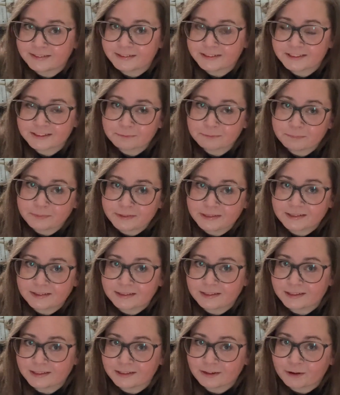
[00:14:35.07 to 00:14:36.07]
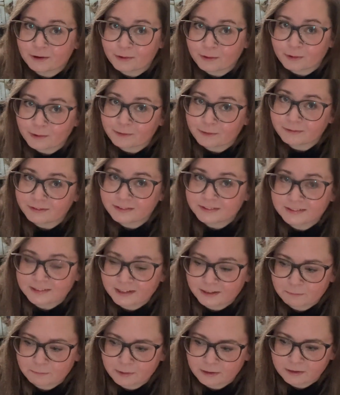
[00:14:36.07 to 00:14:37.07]
speaking of
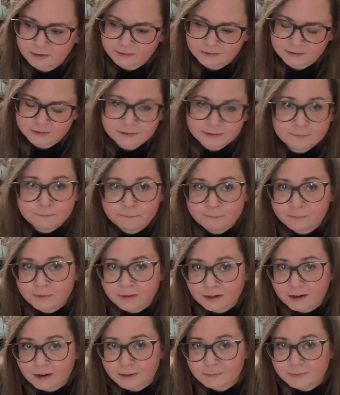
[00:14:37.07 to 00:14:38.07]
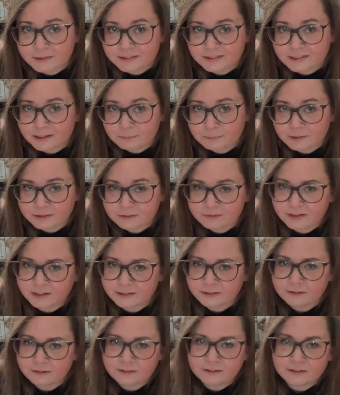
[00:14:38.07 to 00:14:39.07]
Sebald, I'm a Sebald
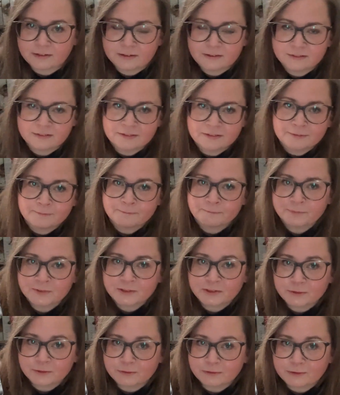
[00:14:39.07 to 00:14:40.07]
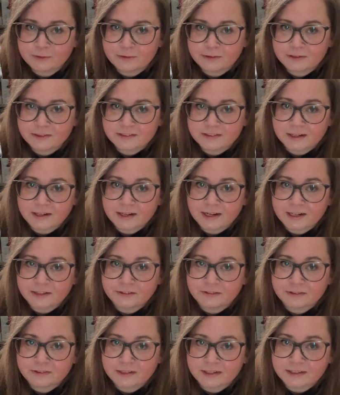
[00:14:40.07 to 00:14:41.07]
fangirl. So of course I had to
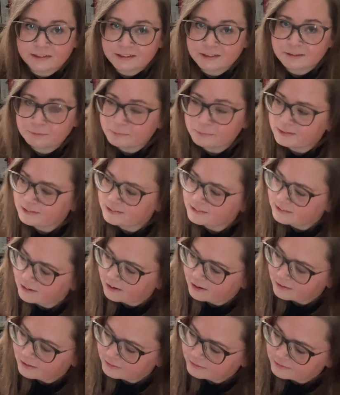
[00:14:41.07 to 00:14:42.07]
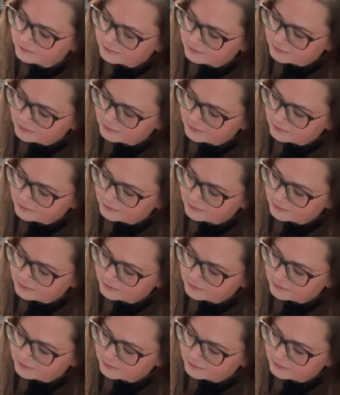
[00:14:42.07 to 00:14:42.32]
get Speak Silence